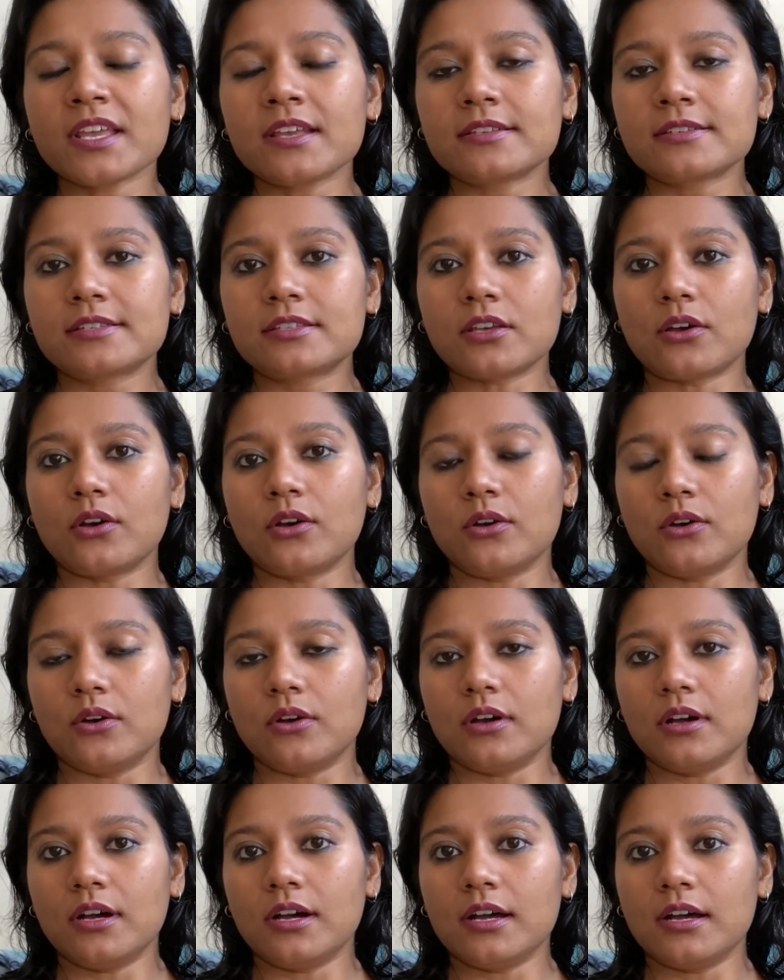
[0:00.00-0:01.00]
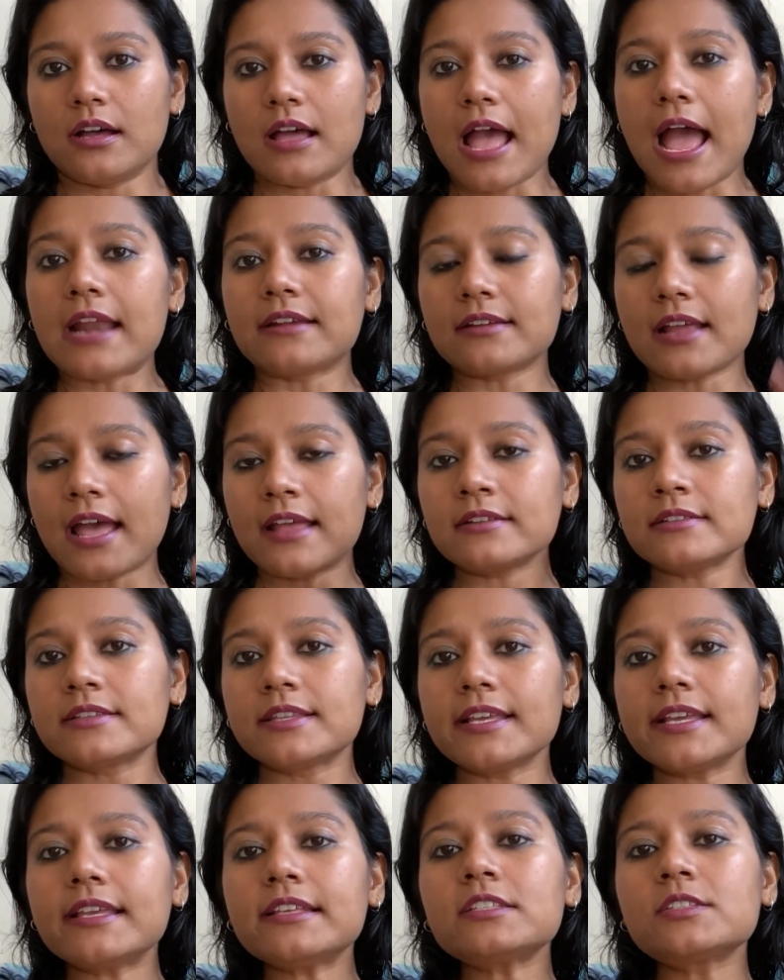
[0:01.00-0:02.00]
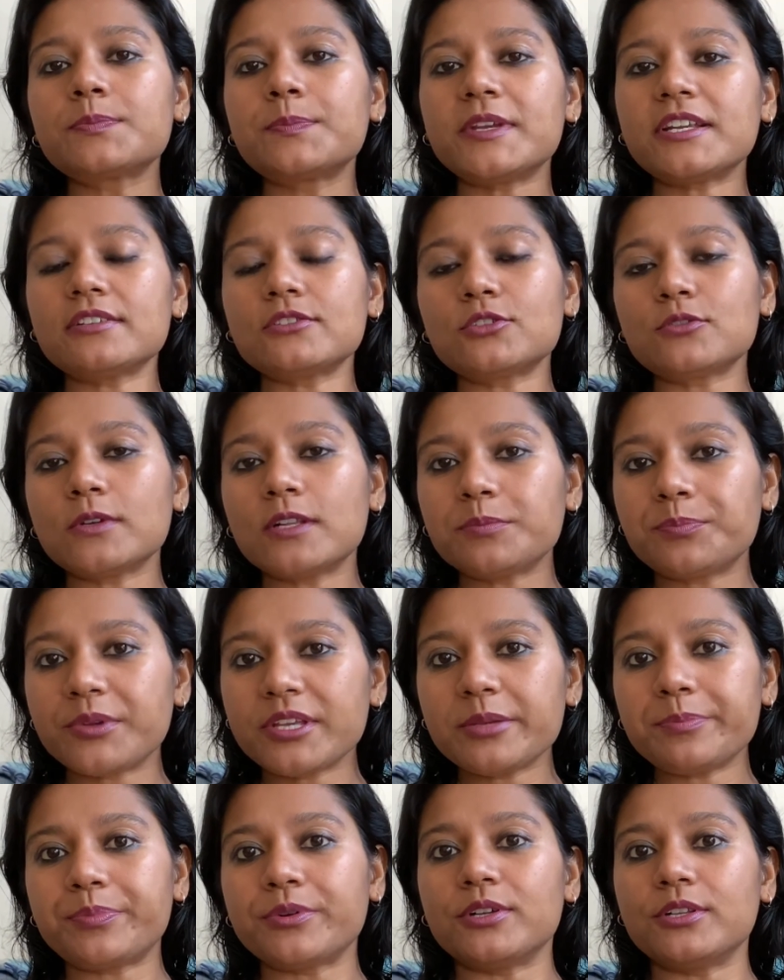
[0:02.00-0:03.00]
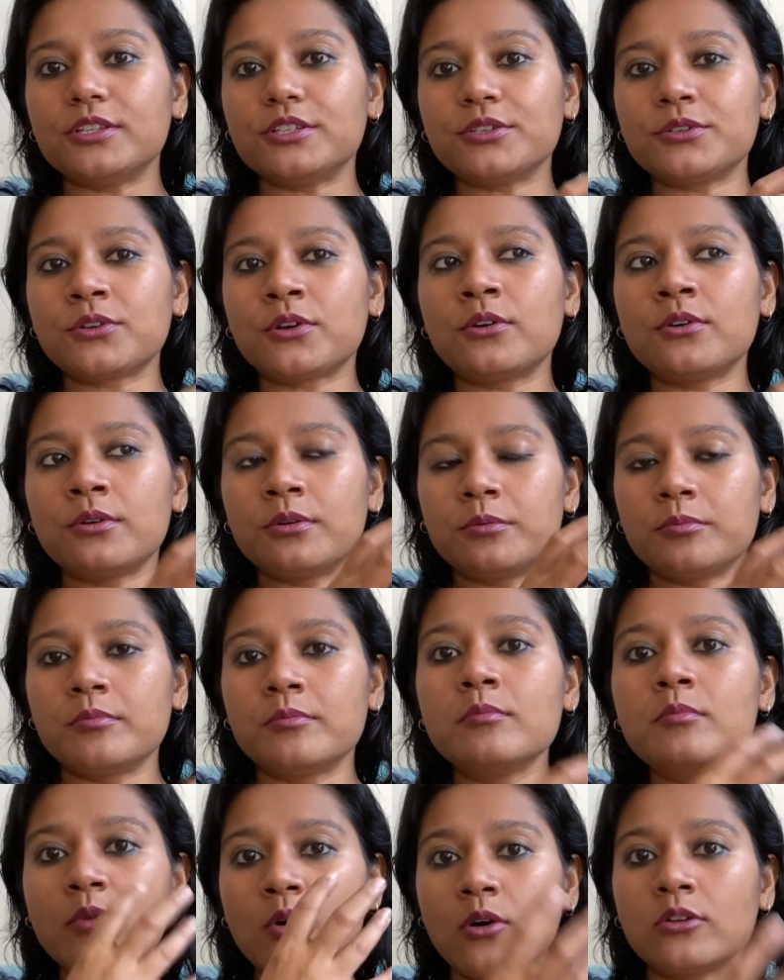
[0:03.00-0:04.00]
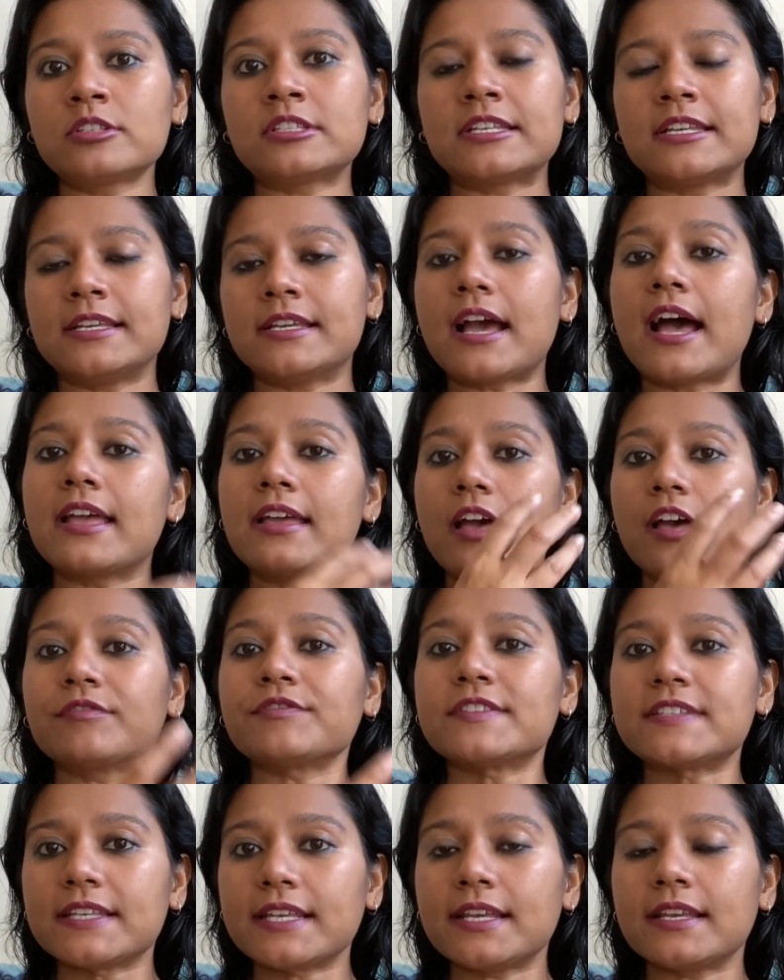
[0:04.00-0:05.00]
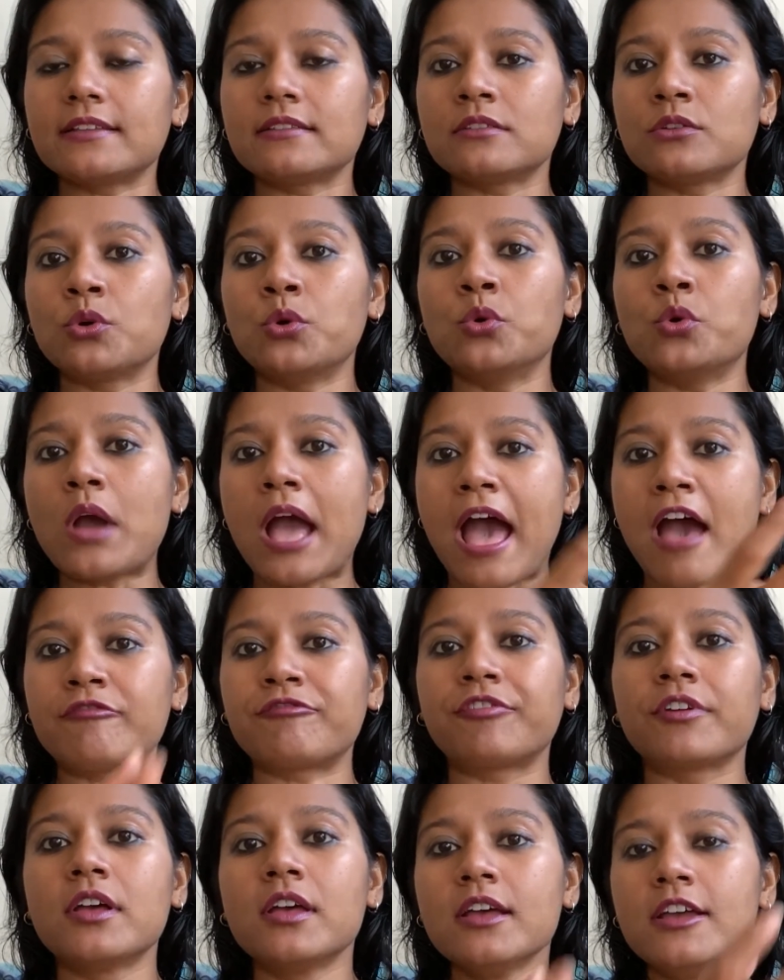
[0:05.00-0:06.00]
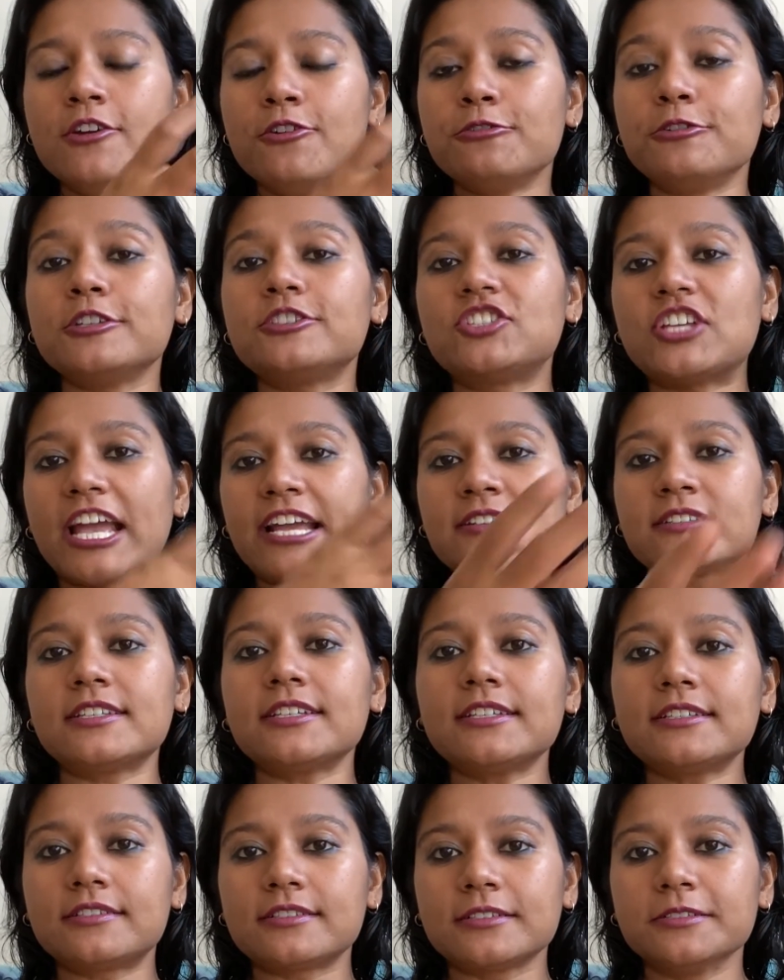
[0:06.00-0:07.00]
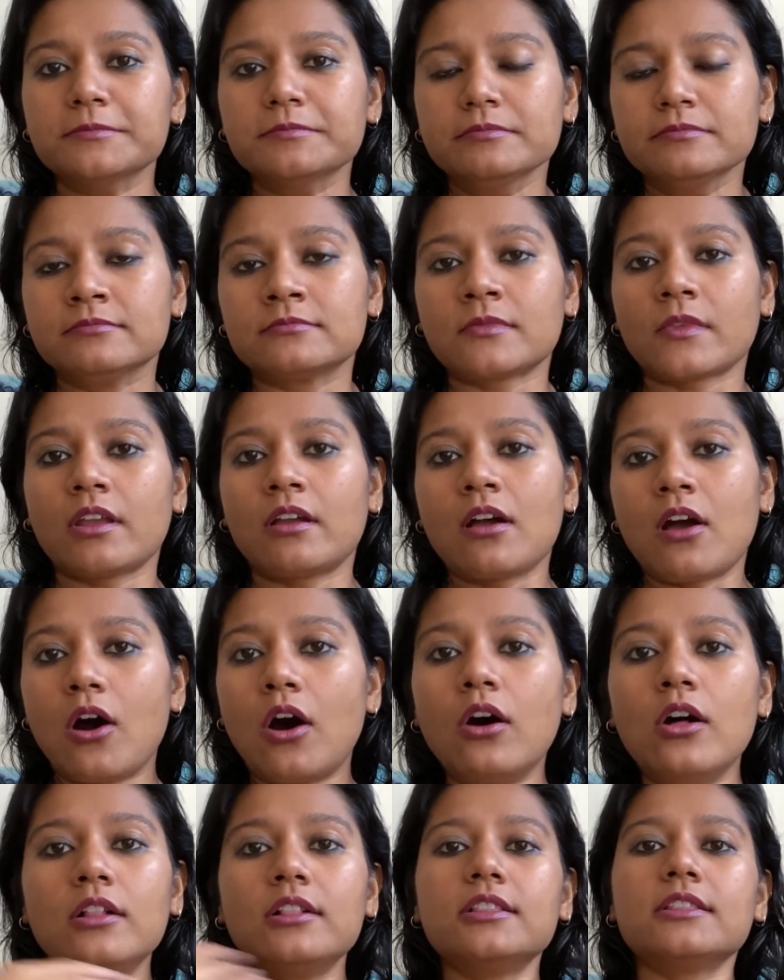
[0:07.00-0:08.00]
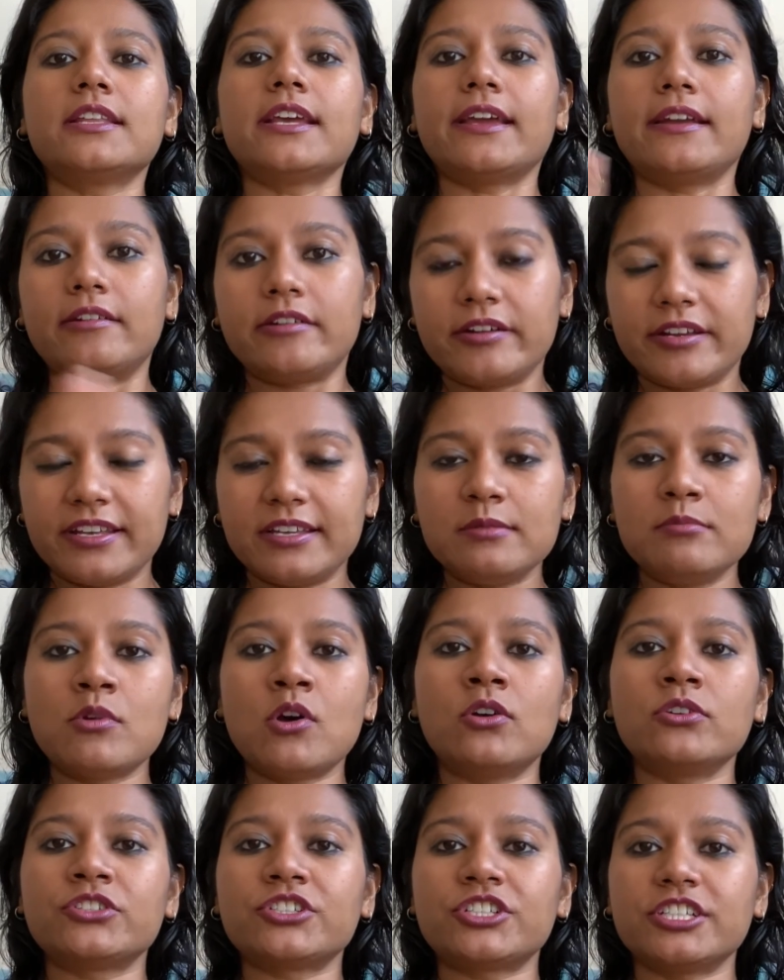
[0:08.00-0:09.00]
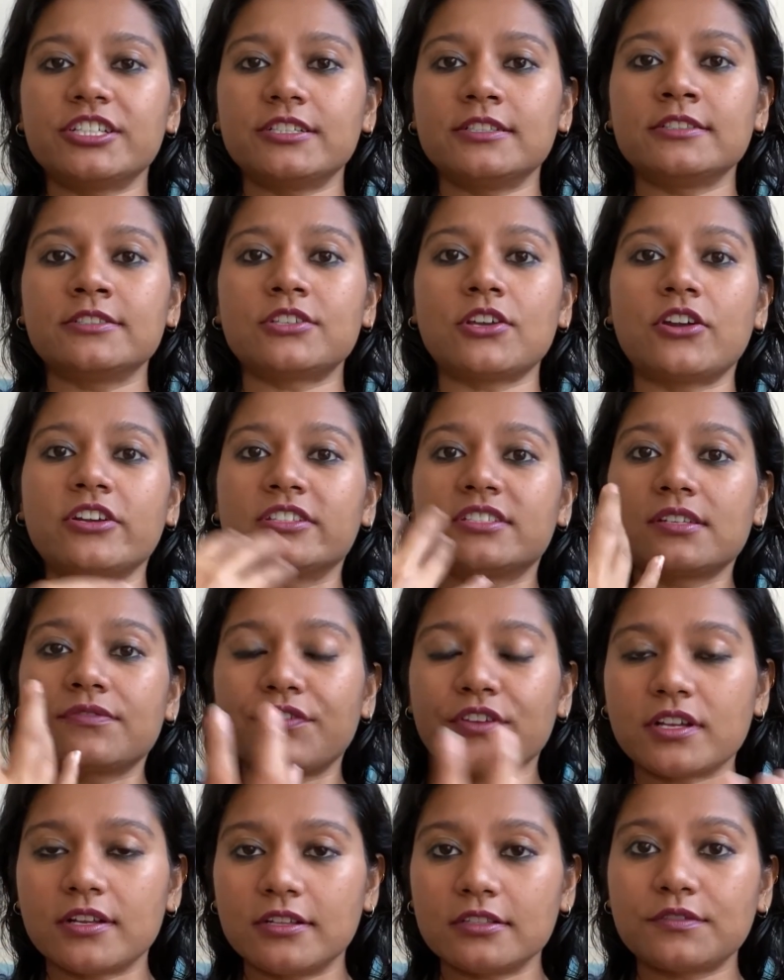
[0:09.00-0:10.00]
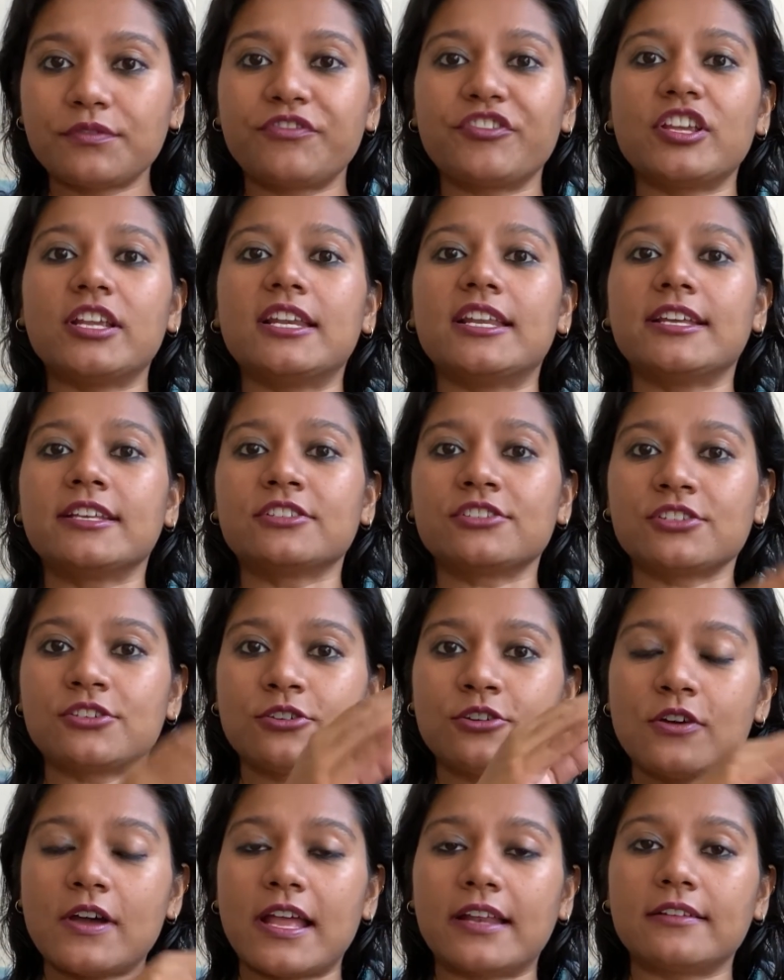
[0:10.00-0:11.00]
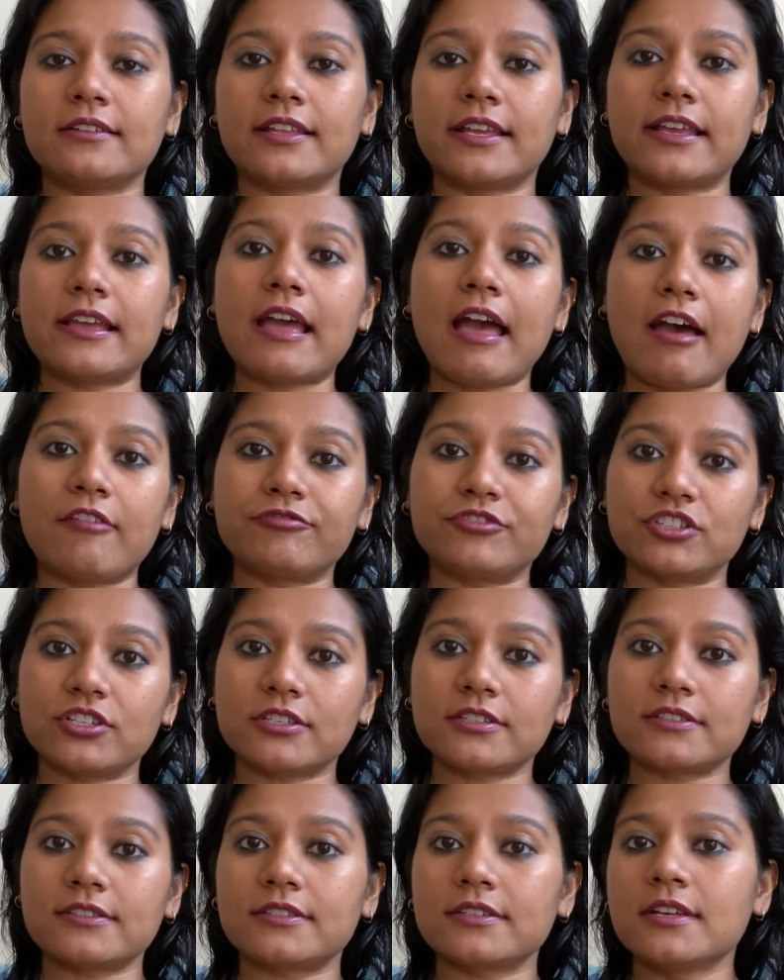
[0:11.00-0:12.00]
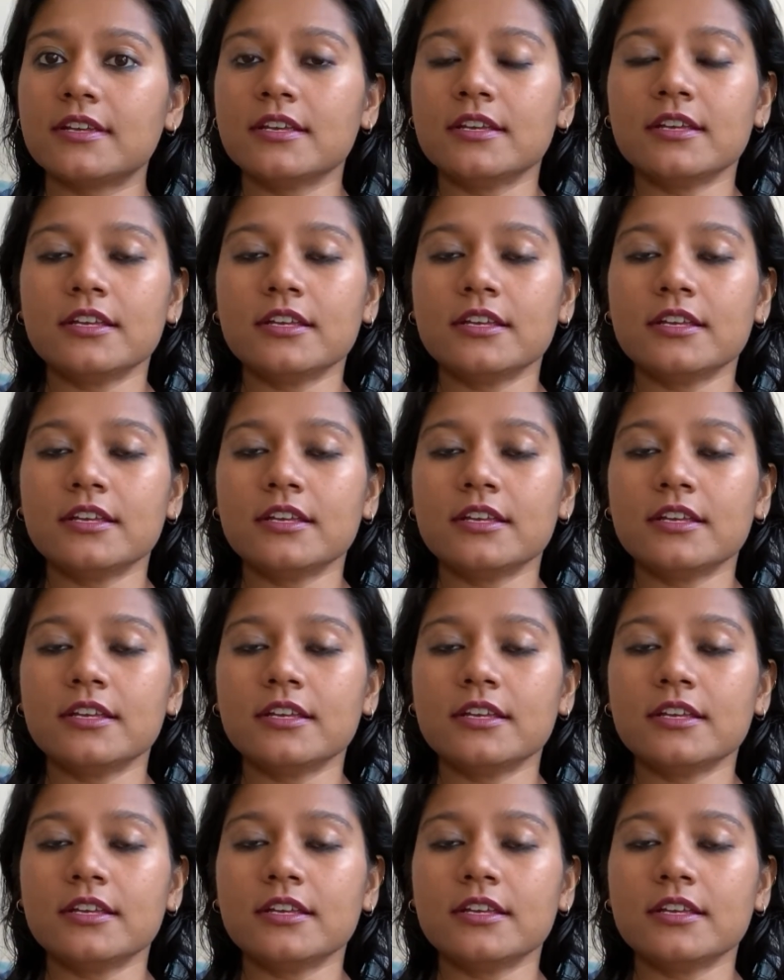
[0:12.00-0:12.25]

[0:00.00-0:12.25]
So and these spiritual people, mostly I have seen, who have rejected all their emotions or difficult feelings, and they have just